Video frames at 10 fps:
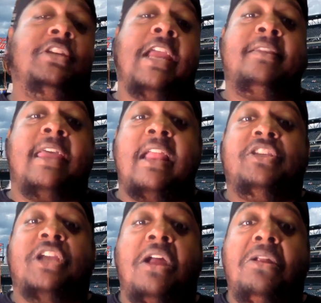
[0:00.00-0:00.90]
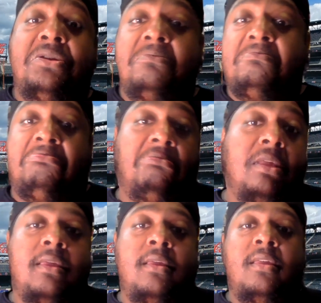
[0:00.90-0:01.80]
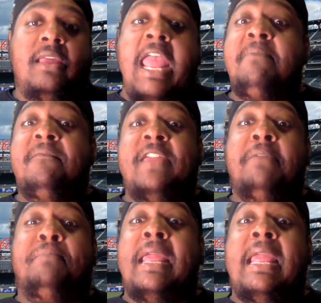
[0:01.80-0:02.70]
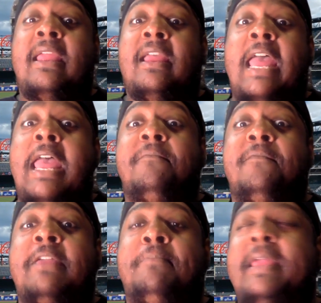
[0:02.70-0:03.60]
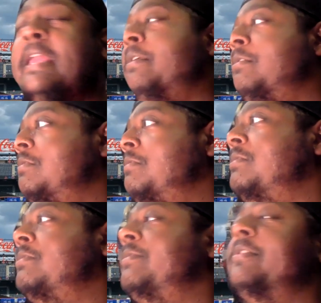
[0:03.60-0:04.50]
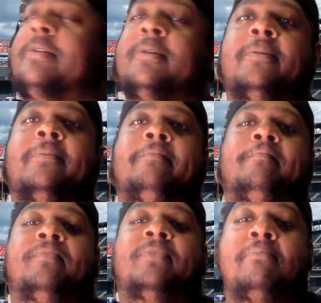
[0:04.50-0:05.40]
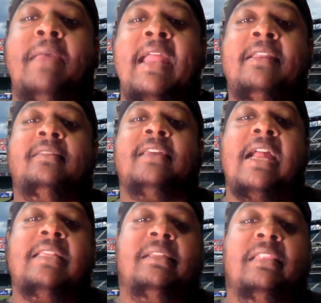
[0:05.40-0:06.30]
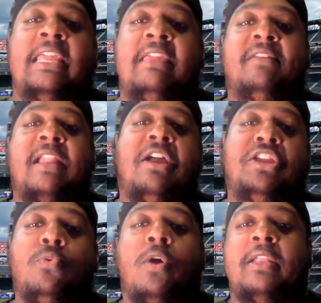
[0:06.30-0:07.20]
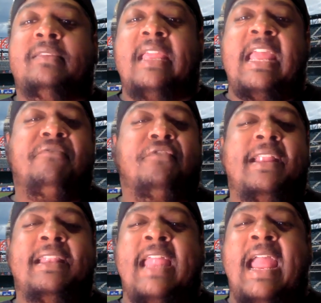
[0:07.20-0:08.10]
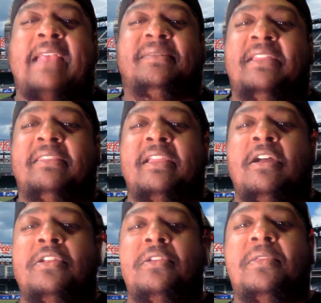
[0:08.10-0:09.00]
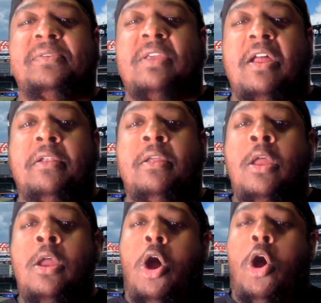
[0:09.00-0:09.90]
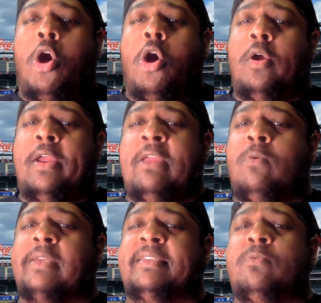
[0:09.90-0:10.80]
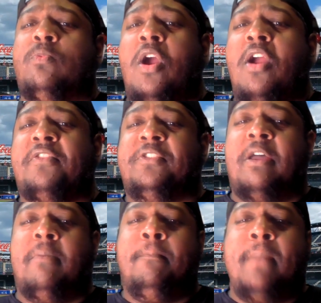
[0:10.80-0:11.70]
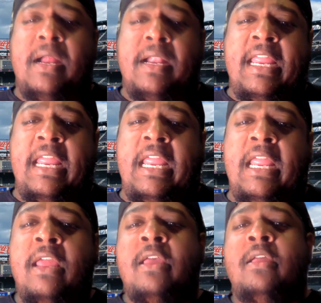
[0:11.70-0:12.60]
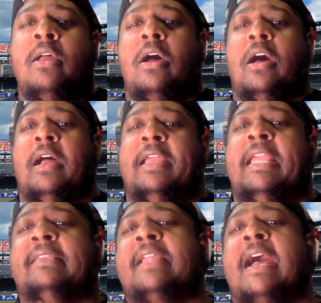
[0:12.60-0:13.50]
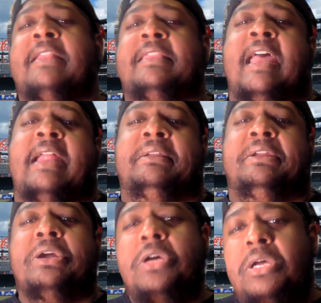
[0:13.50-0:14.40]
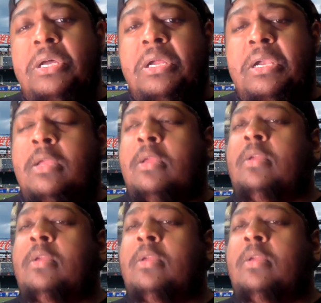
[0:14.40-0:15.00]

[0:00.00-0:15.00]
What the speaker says: chant that at Judge. MVP, MVP. The man decides to leave, and now you want to say every nasty thing under the sun. Oh, he wasn't worth the money. He's not that good.